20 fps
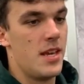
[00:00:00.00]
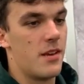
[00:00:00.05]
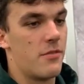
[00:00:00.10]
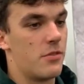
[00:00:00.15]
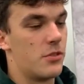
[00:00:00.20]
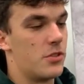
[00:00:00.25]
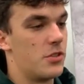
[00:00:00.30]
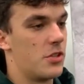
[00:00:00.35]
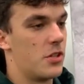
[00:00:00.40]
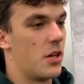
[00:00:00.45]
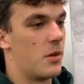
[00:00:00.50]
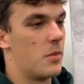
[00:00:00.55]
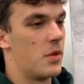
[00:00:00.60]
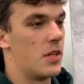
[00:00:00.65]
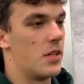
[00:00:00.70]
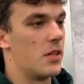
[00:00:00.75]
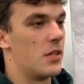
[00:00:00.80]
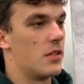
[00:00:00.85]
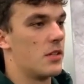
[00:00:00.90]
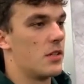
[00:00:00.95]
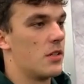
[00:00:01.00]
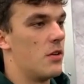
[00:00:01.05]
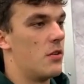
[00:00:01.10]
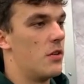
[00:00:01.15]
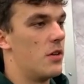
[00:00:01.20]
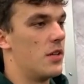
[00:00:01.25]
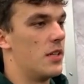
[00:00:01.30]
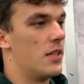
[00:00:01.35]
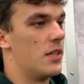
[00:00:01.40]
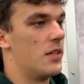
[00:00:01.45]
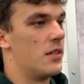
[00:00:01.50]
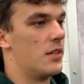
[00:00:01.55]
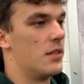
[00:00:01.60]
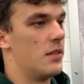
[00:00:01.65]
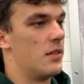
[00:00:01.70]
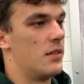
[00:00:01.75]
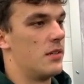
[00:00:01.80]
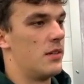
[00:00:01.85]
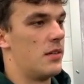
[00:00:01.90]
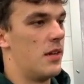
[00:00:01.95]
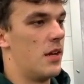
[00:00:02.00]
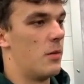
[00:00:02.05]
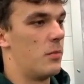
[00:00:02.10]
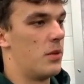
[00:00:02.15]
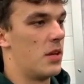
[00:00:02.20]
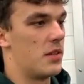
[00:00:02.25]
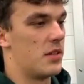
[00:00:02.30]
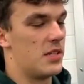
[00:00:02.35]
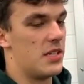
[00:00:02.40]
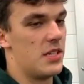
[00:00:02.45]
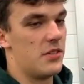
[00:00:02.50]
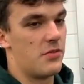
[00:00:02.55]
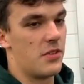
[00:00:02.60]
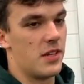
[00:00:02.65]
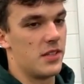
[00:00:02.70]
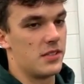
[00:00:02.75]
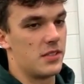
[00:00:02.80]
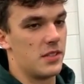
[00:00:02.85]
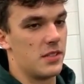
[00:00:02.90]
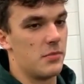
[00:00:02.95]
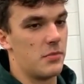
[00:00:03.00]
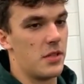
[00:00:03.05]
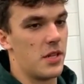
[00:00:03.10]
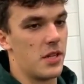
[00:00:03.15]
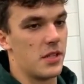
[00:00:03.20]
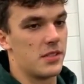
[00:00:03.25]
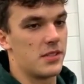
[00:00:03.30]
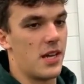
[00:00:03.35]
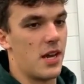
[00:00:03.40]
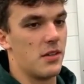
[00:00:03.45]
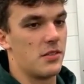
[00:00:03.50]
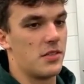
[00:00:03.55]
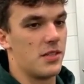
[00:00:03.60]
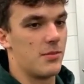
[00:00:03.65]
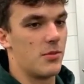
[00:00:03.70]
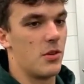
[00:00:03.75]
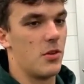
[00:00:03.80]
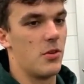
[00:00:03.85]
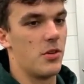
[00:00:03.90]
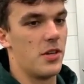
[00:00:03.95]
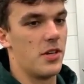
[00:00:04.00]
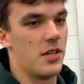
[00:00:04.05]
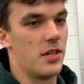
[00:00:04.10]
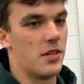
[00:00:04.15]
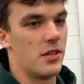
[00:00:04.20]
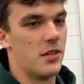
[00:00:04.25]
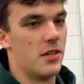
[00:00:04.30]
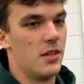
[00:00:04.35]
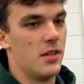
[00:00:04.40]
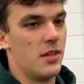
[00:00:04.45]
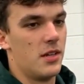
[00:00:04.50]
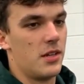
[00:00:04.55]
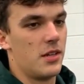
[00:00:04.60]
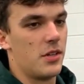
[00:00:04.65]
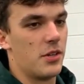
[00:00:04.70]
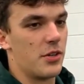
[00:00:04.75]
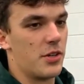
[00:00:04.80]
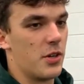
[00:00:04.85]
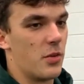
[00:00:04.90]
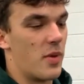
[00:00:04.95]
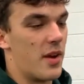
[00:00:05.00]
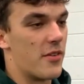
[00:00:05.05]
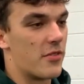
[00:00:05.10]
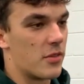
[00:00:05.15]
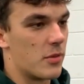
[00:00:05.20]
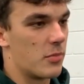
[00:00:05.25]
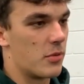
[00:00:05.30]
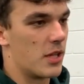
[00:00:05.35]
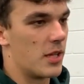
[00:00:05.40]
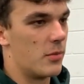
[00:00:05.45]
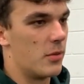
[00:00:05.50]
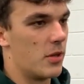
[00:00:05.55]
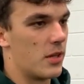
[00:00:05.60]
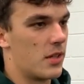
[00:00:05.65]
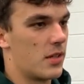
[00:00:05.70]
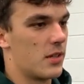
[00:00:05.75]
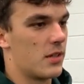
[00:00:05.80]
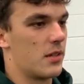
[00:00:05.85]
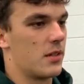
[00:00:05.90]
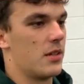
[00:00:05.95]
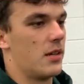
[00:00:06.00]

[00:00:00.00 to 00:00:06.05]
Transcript: Yeah, for sure. I mean, going in and helping out the defense and being on the scout team the whole year, you know, you're away from the playbook.